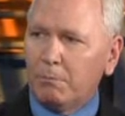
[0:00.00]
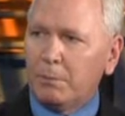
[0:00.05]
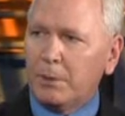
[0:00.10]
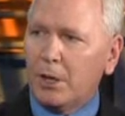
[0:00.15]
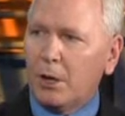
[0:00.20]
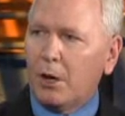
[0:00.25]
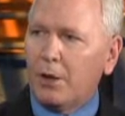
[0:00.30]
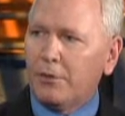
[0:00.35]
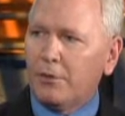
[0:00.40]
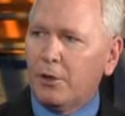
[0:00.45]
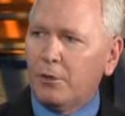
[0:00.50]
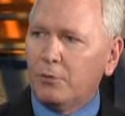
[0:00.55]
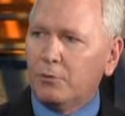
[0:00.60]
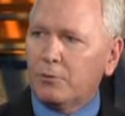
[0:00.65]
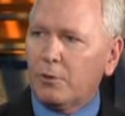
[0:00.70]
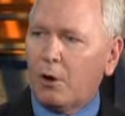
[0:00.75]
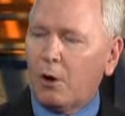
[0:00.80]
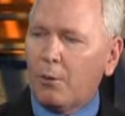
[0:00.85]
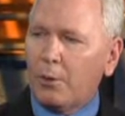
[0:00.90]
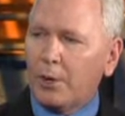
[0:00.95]
beyond
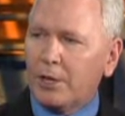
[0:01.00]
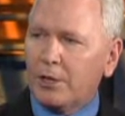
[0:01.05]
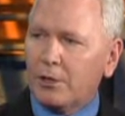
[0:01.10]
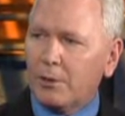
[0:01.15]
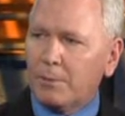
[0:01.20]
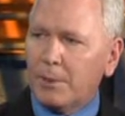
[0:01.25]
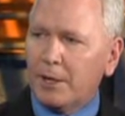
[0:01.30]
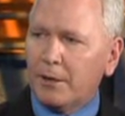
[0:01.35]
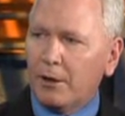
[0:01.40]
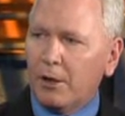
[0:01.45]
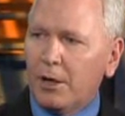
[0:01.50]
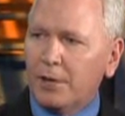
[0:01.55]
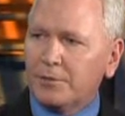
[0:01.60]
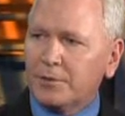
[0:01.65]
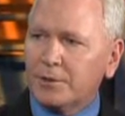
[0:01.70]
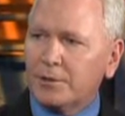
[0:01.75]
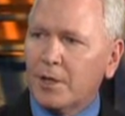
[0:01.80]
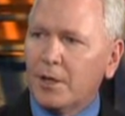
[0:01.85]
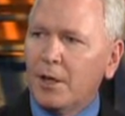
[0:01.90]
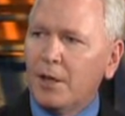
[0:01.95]
those already committed
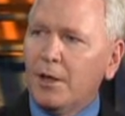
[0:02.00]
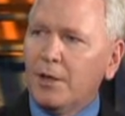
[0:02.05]
losses.